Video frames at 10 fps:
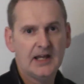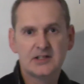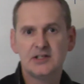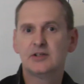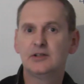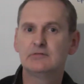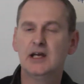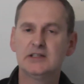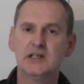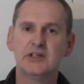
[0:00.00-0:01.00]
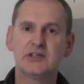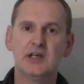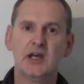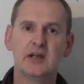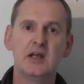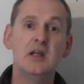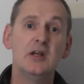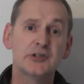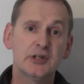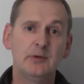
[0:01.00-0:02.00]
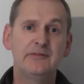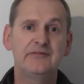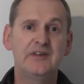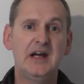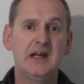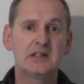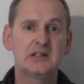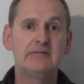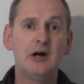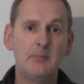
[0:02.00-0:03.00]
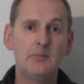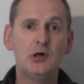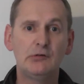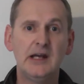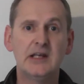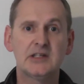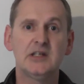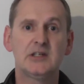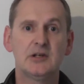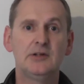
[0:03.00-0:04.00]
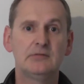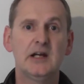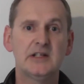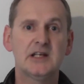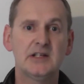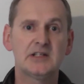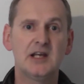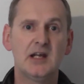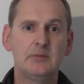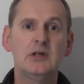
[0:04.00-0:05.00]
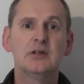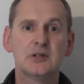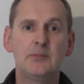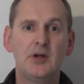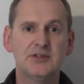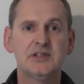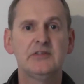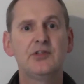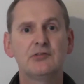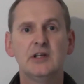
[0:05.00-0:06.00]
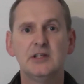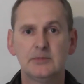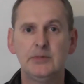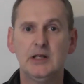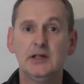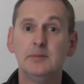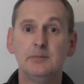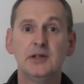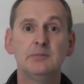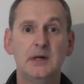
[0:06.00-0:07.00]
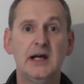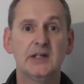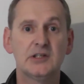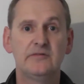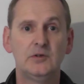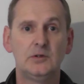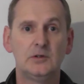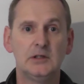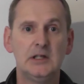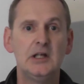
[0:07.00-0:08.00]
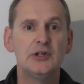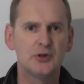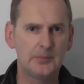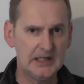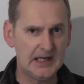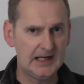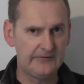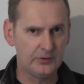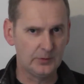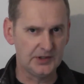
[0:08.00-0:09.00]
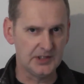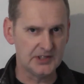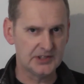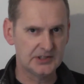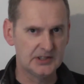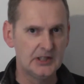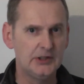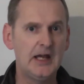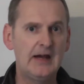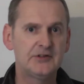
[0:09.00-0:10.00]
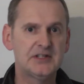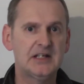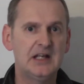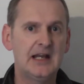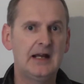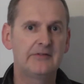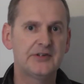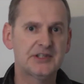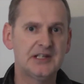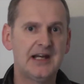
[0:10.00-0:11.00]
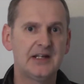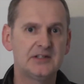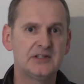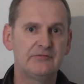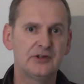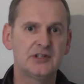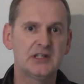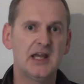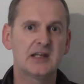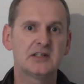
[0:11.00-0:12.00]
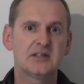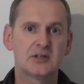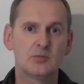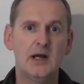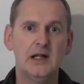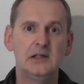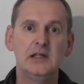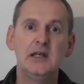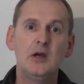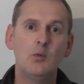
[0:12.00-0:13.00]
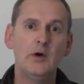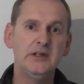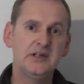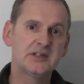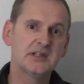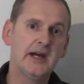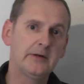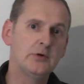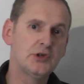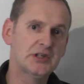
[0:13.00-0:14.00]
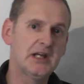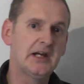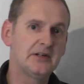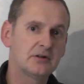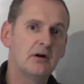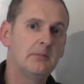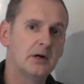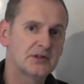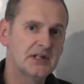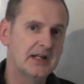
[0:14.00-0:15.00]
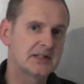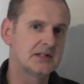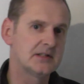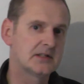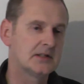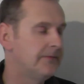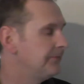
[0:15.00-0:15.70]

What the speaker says: x's on the right-hand side. So in fact, there are more x's on the right-hand side because a positive 3 is a bigger number than minus 4. So be careful with this. You have to take account of the signs in front of the x's as well when you decide which side has got most x's.